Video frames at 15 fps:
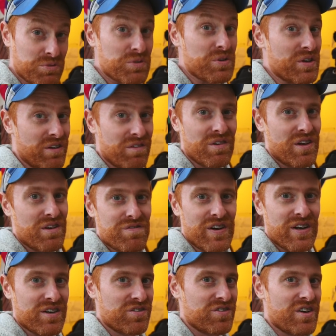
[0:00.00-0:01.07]
really, really
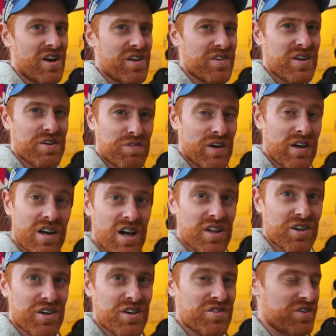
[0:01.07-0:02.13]
fun to see all the different
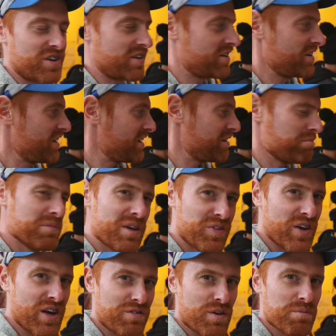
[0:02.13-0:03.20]
colors and meet
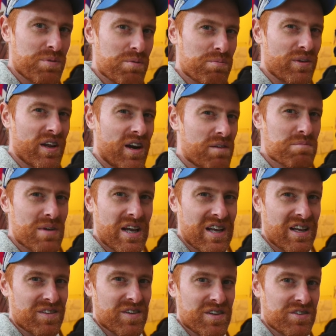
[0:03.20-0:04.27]
the different people that are
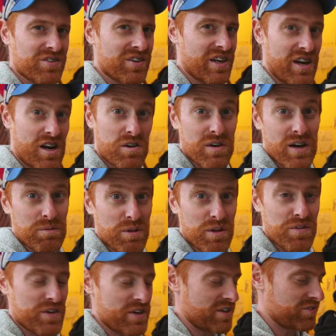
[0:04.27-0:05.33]
making these
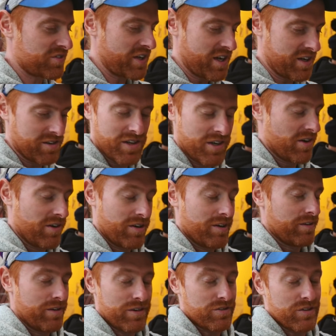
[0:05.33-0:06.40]
incredible things that
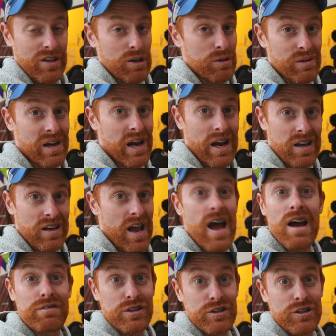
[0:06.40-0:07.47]
there's no way I could
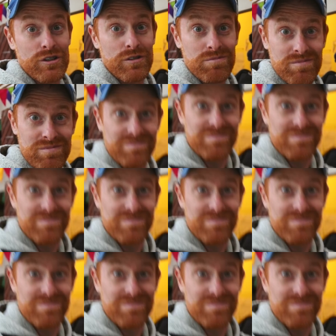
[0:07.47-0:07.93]
ever do.